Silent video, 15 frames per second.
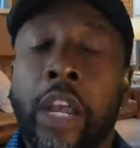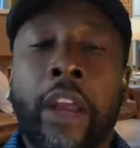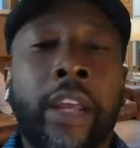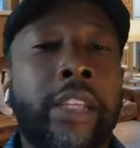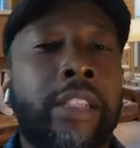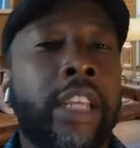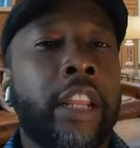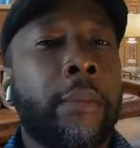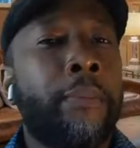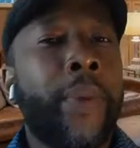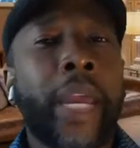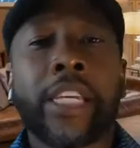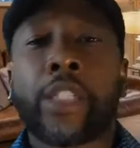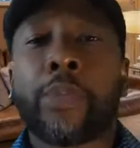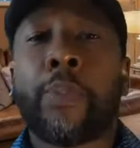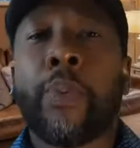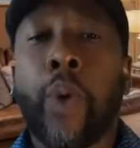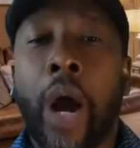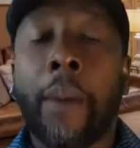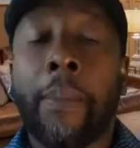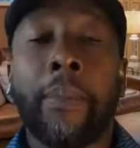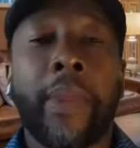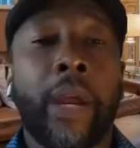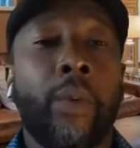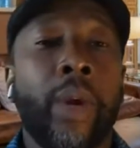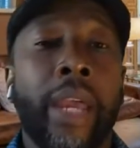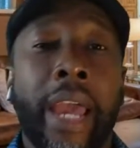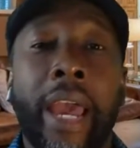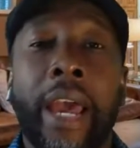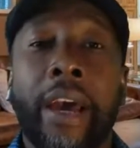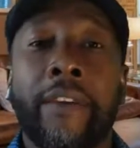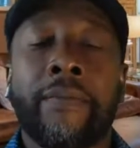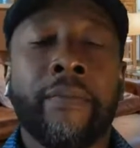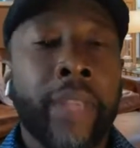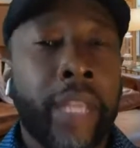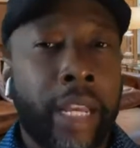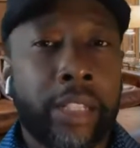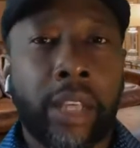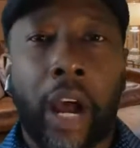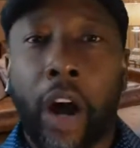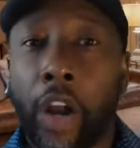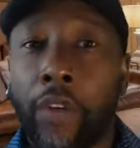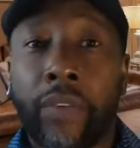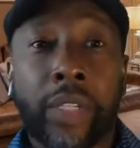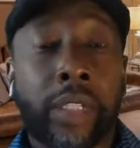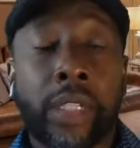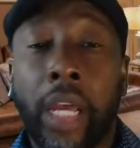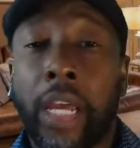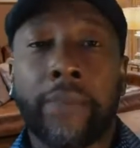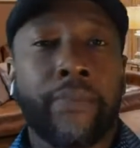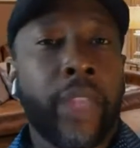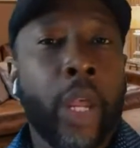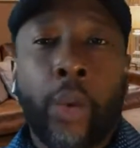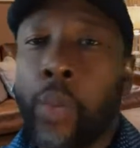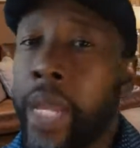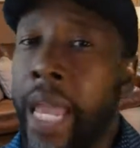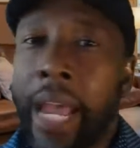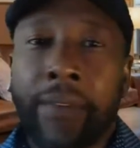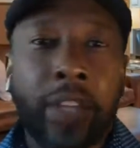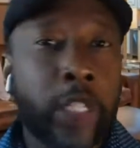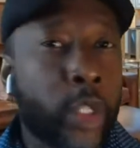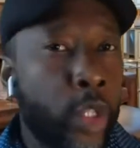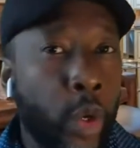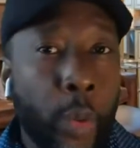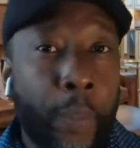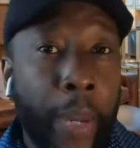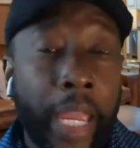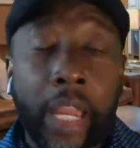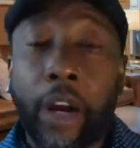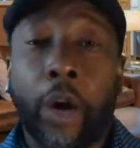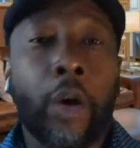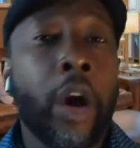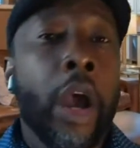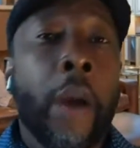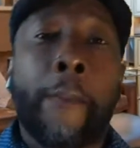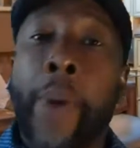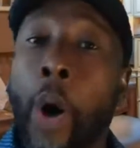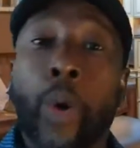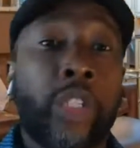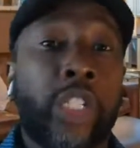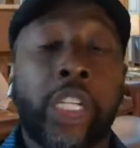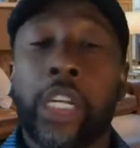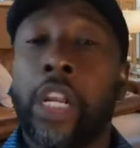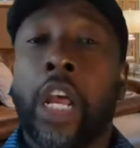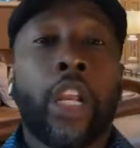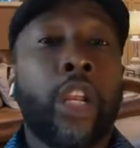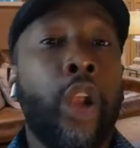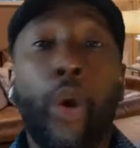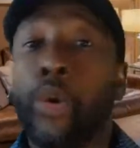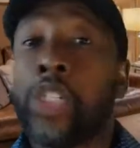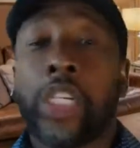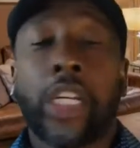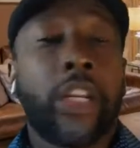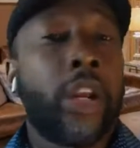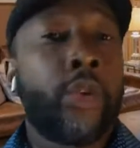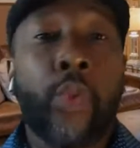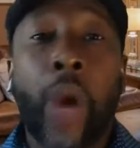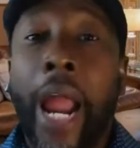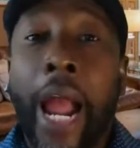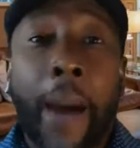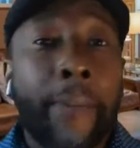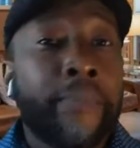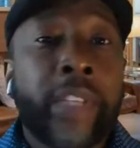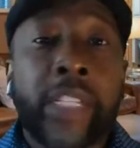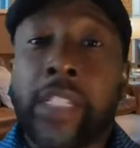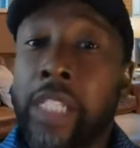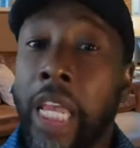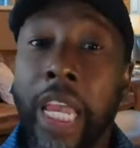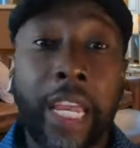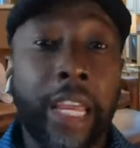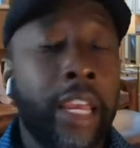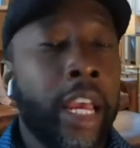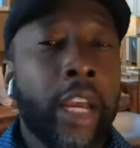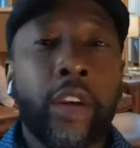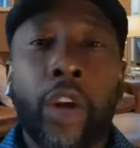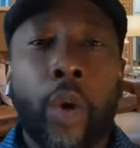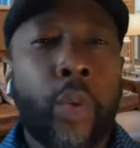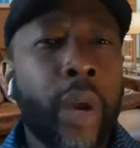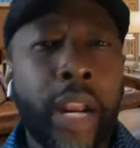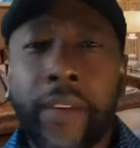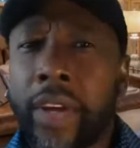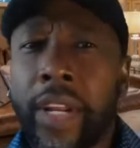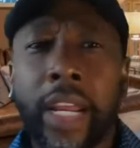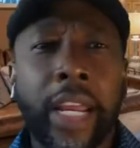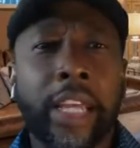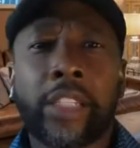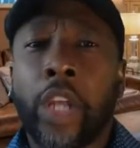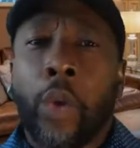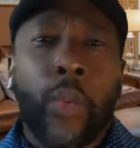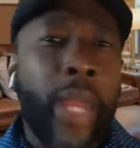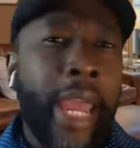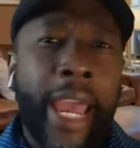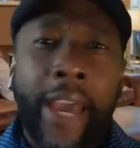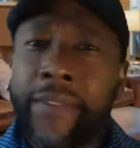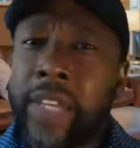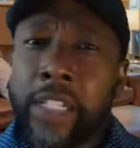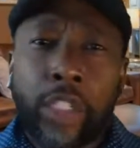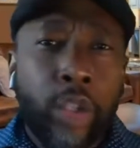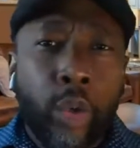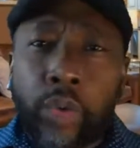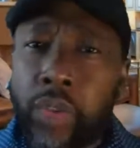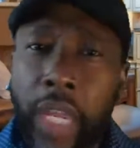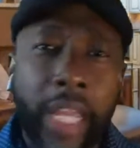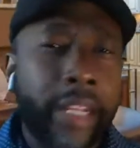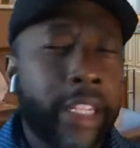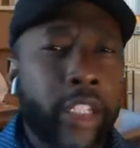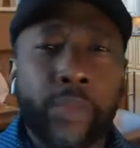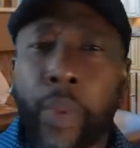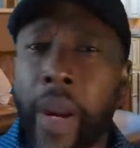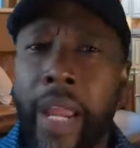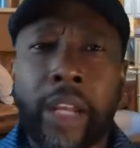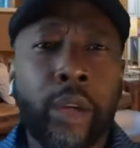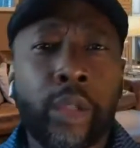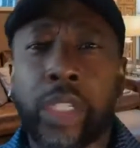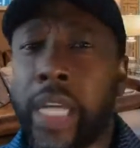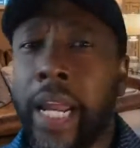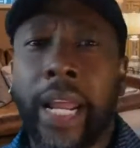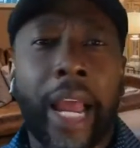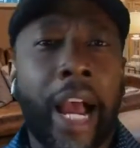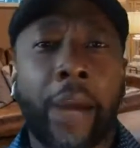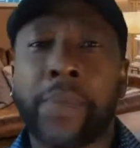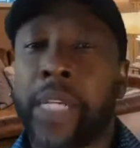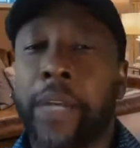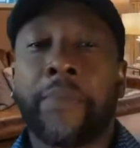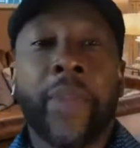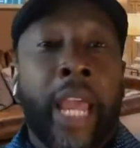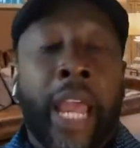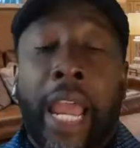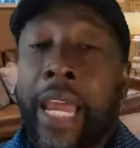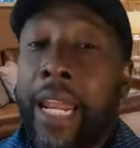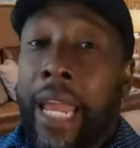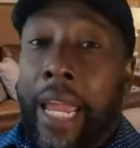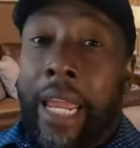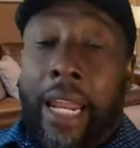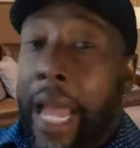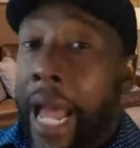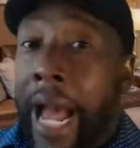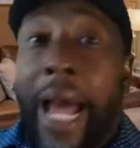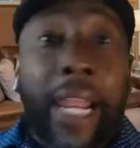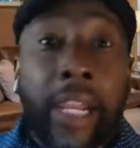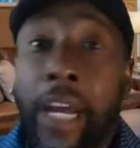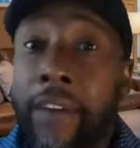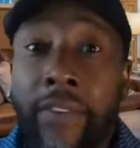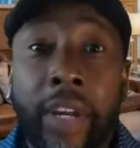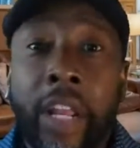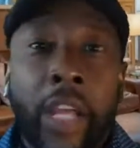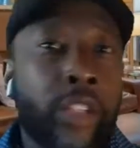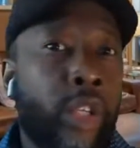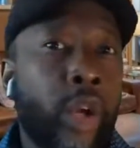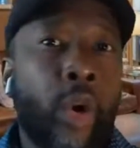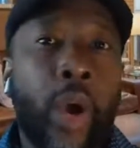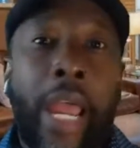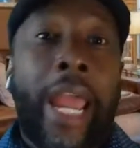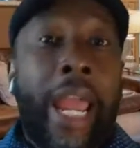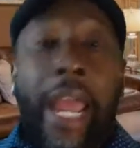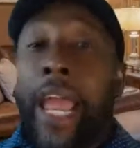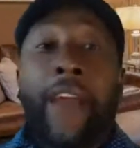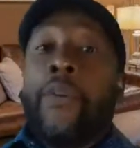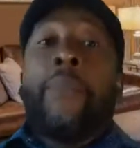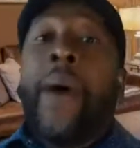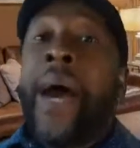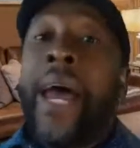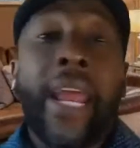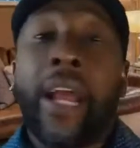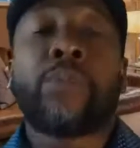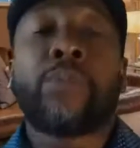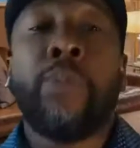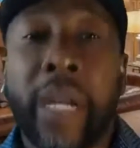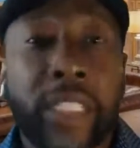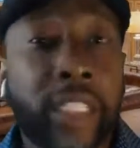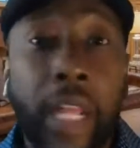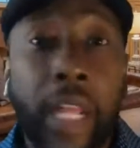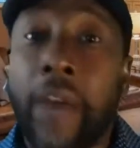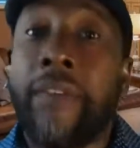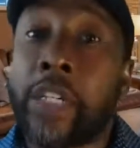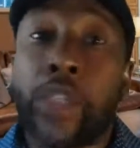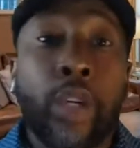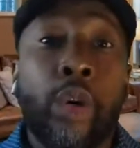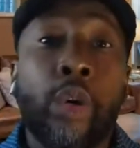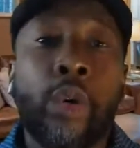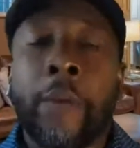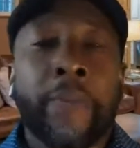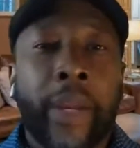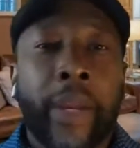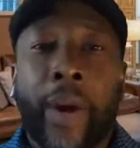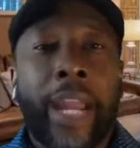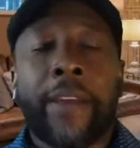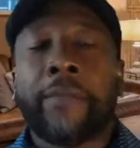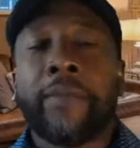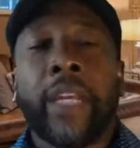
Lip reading: You see, the biggest problem that we have is all of a sudden we have this new pill, potion, lotion, wrap, tea, whatever it is, we have this new thing, this brand new shiny object, and I love it, so everybody else must love it too, right?